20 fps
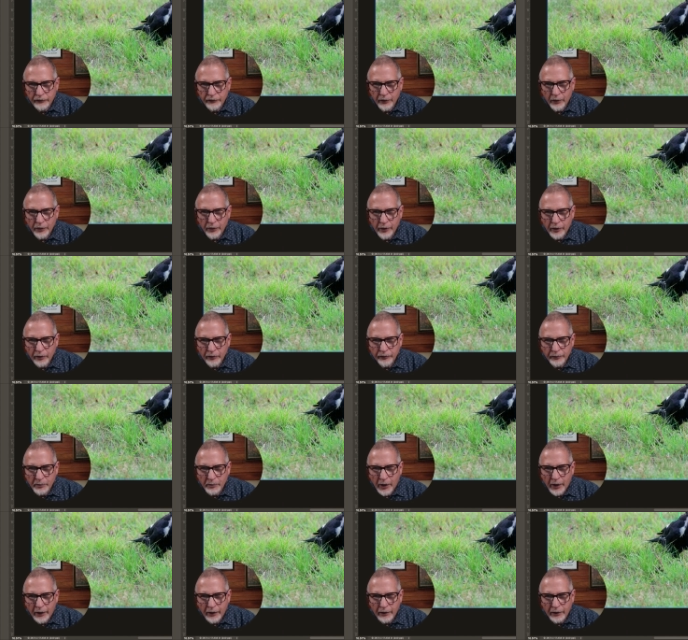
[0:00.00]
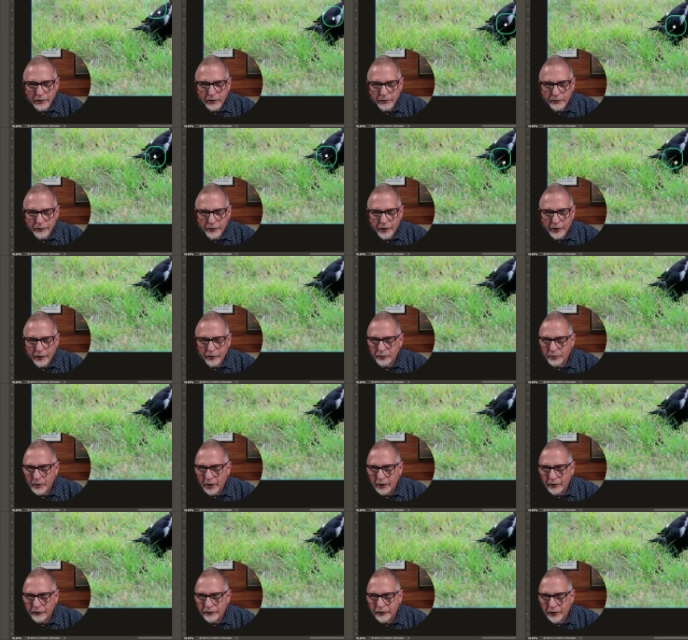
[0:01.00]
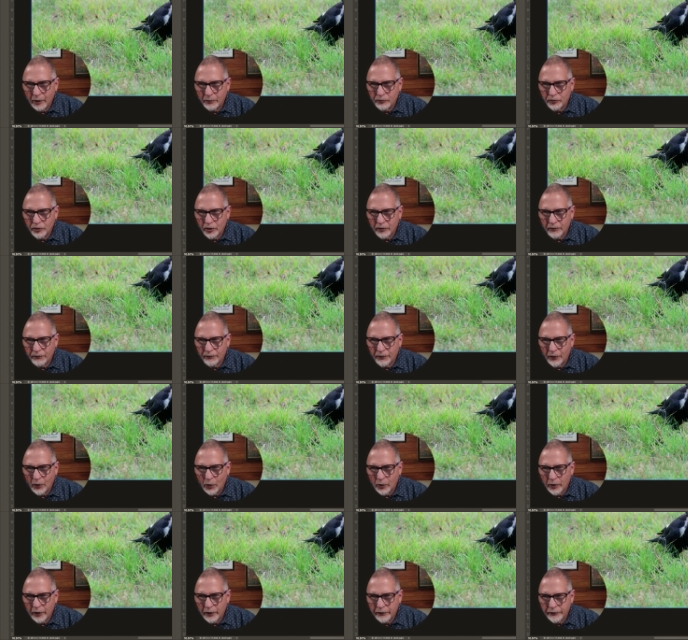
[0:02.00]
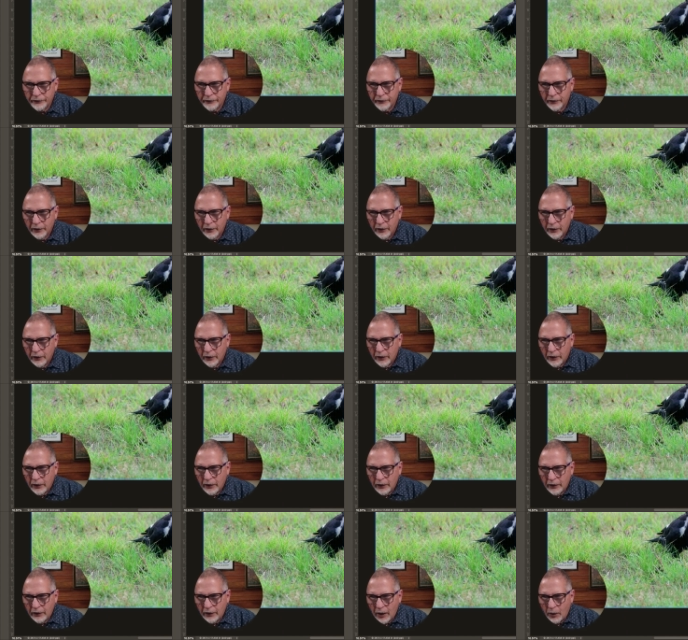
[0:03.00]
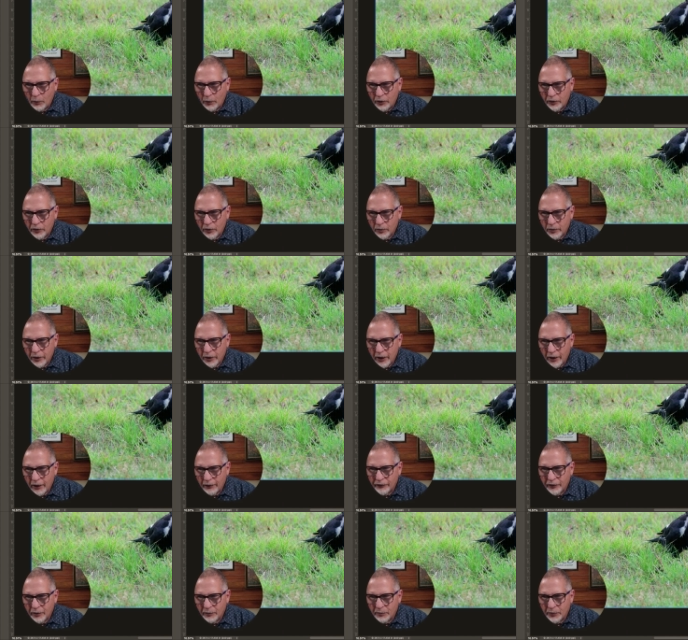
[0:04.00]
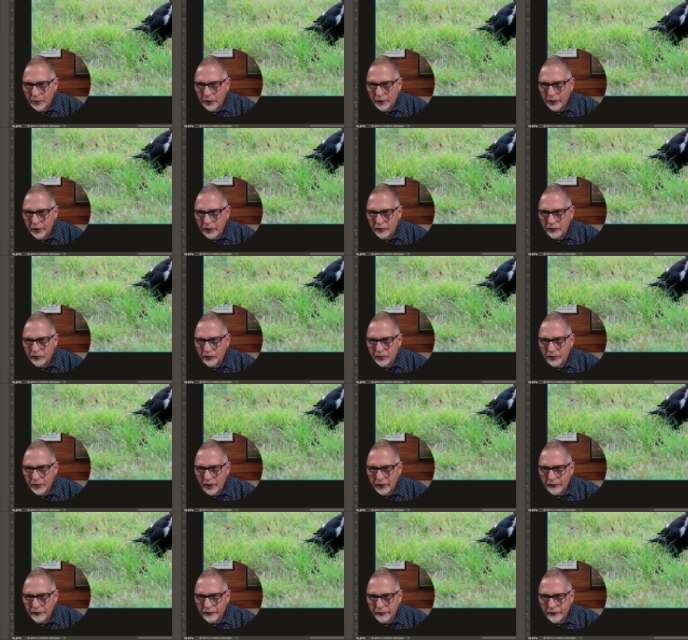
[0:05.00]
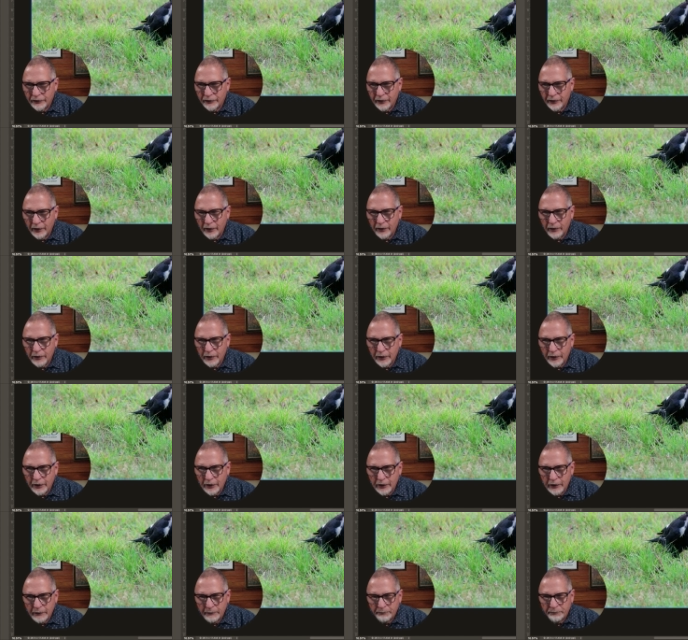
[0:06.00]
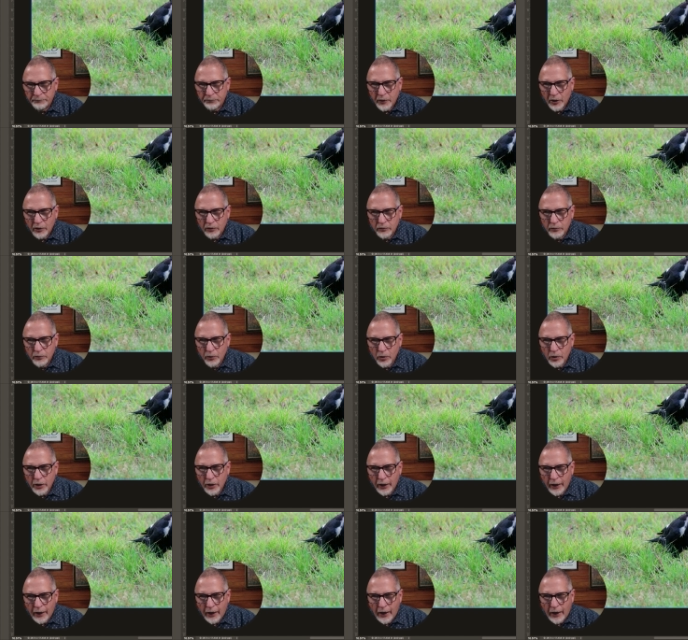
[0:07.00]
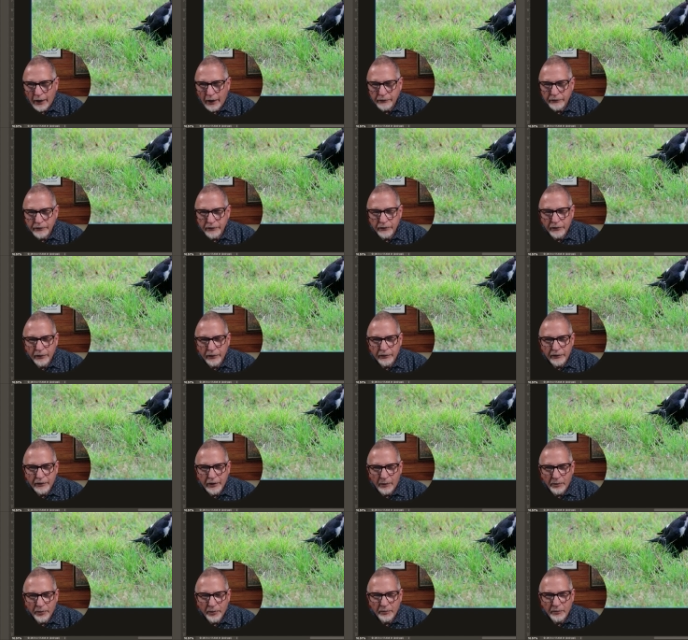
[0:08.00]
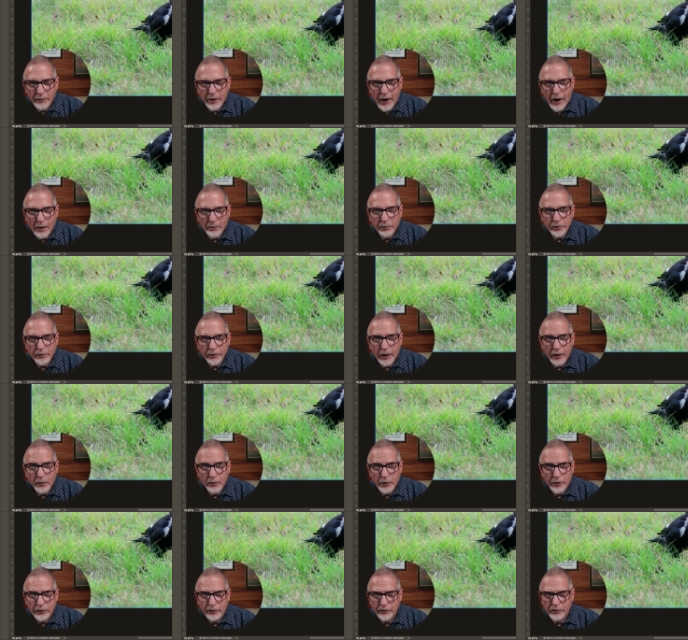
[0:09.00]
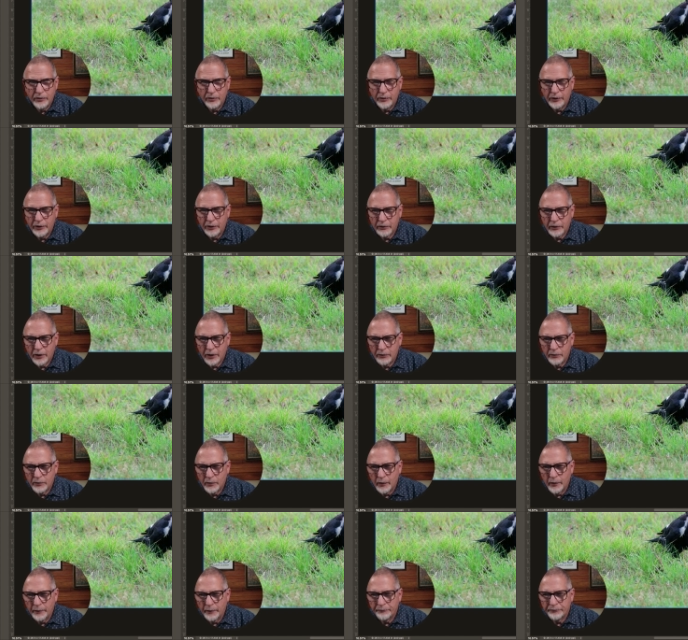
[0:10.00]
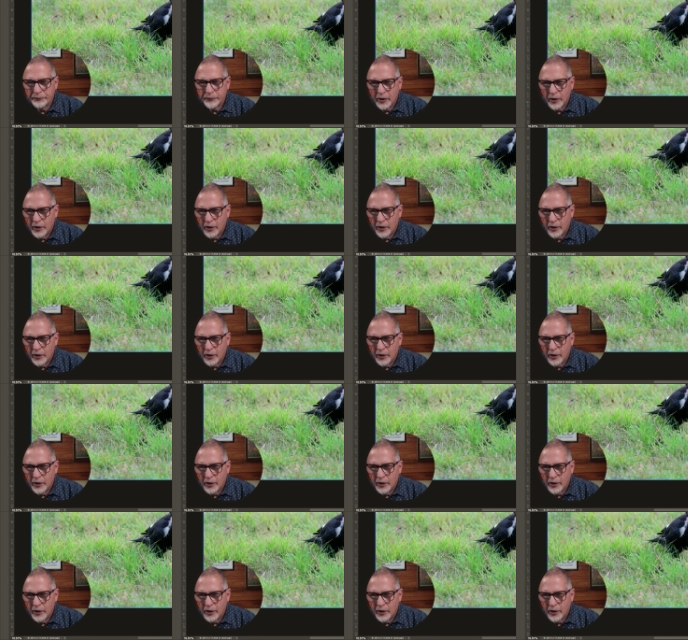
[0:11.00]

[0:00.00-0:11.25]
so there's my subject focus. Now we don't have the ability to necessarily look at the depth map like we do in Lightroom,